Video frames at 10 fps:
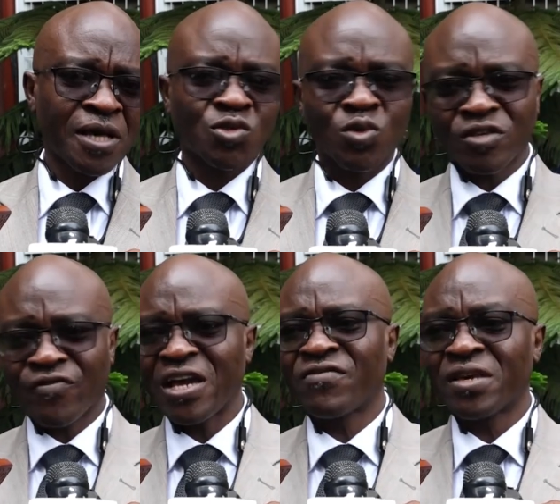past
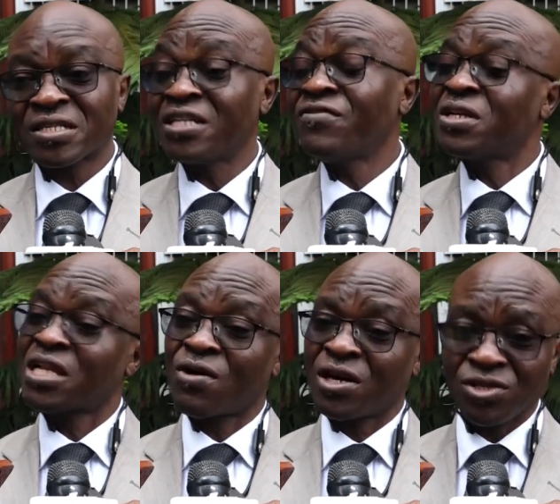25 years and
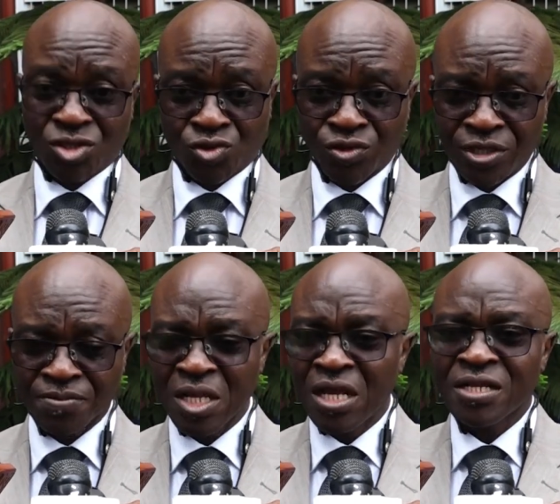even in our
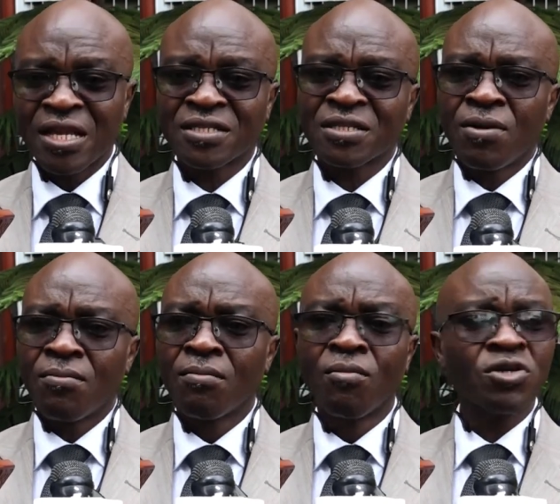history that
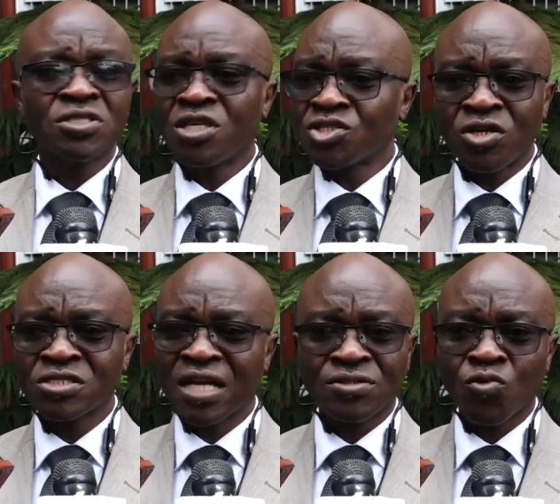most
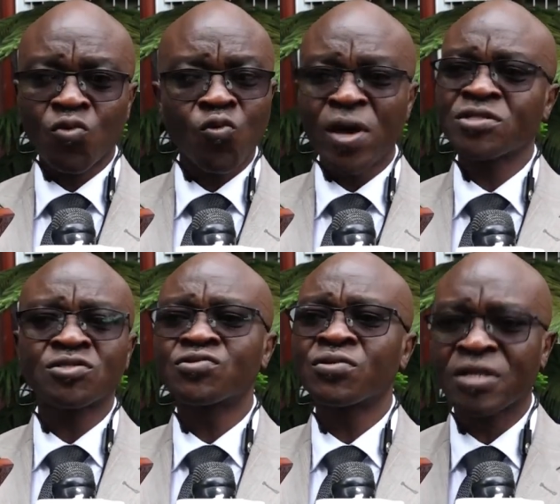nations that
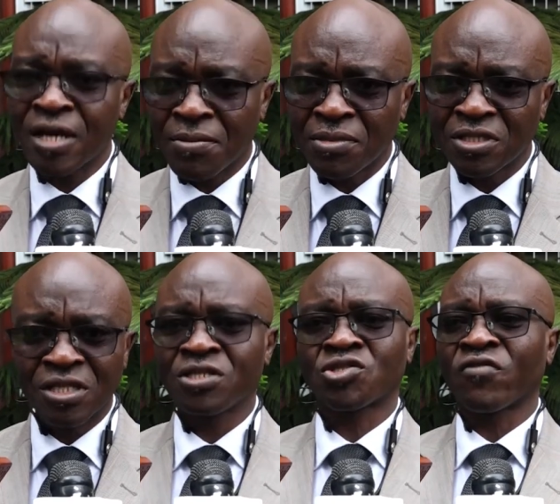went through them
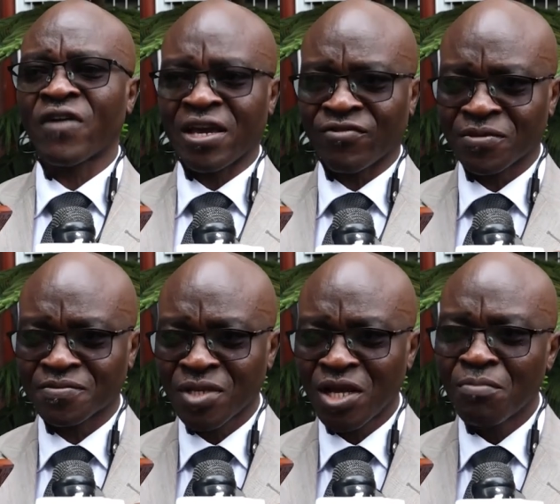didn't survive,
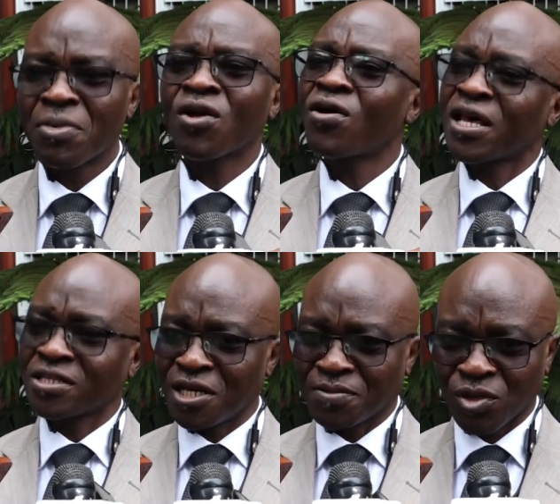but God
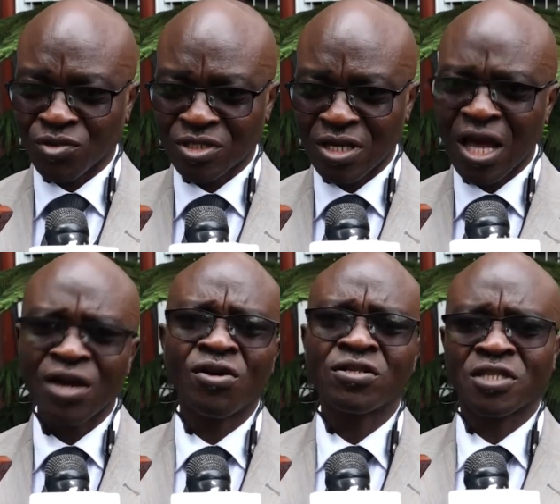has kept us,
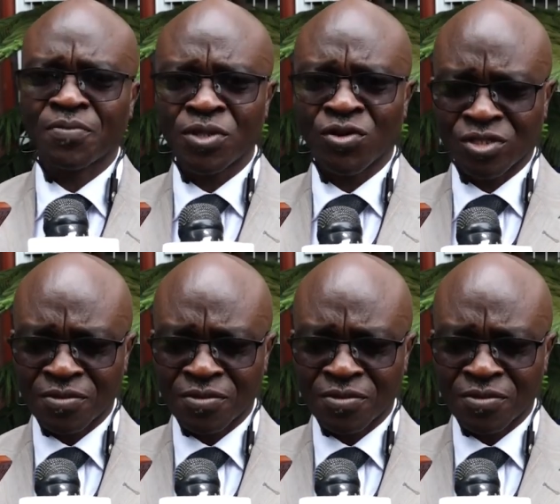and God is keeping